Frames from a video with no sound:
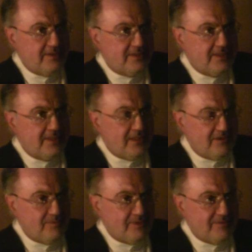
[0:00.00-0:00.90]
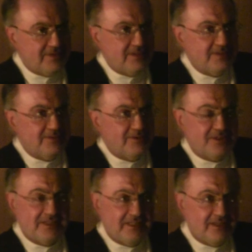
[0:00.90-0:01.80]
seal of prophecy,
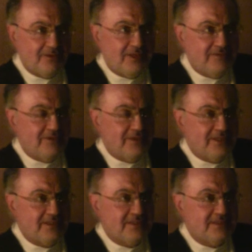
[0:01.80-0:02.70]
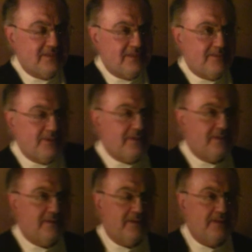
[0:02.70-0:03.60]
which is another way of looking at it. I
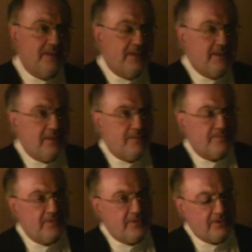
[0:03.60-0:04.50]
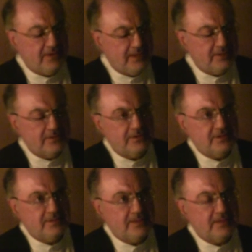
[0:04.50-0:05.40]
mean, the Quran
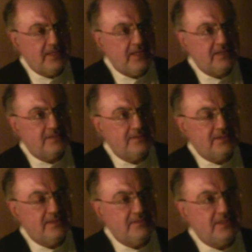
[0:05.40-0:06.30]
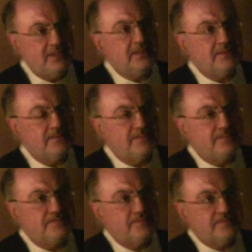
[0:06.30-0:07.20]
talks about Khatim al-Nabiyyin.
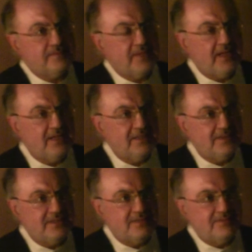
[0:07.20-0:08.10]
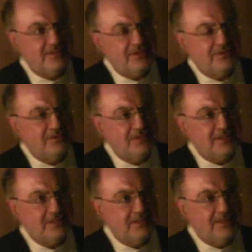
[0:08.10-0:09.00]
Khatim means two
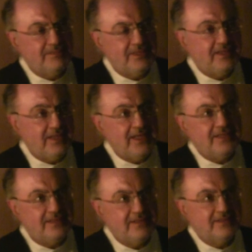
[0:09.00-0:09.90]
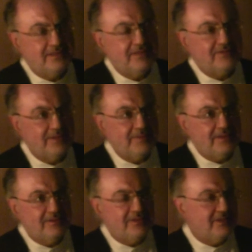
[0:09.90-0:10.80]
words. It can mean the end of
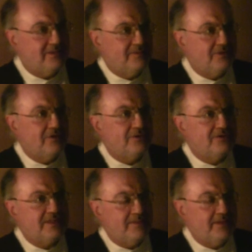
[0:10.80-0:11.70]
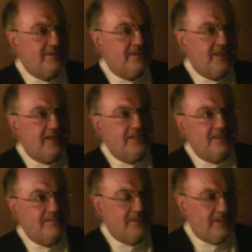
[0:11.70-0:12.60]
something. When you conclude something, you say
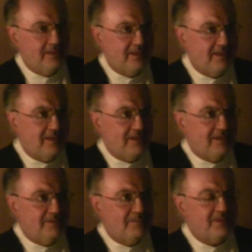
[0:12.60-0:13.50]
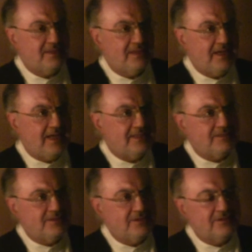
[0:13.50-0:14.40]
Khatam. But
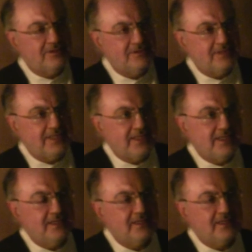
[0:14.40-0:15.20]
Khatim is also a ring.